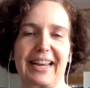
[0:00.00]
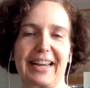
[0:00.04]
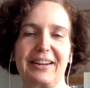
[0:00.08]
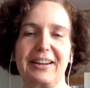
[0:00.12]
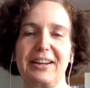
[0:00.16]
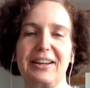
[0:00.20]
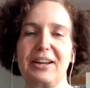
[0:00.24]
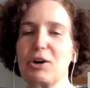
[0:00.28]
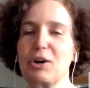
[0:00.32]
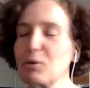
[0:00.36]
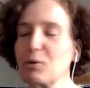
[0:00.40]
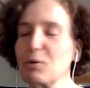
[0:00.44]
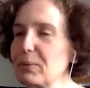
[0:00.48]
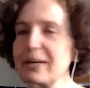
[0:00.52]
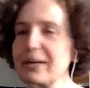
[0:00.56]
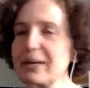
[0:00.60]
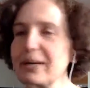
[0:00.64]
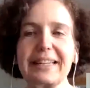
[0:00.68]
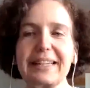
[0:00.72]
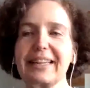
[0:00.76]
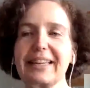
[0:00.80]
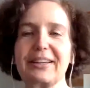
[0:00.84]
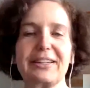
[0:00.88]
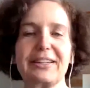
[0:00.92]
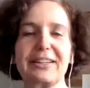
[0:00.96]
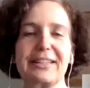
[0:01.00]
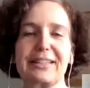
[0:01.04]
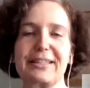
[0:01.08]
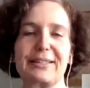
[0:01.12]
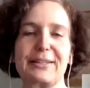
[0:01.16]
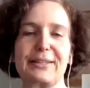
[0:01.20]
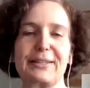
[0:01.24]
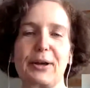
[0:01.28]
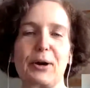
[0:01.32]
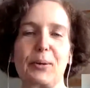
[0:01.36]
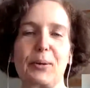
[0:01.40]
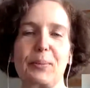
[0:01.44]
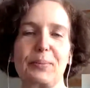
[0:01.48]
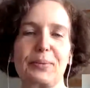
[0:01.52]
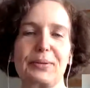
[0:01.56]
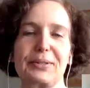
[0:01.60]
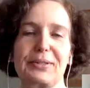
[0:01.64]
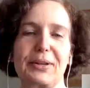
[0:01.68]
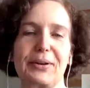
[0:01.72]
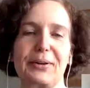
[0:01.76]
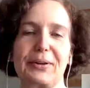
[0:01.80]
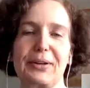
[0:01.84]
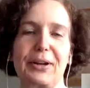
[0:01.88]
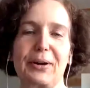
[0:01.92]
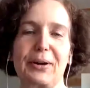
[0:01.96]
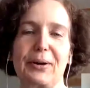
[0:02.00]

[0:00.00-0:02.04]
and really good soap. So,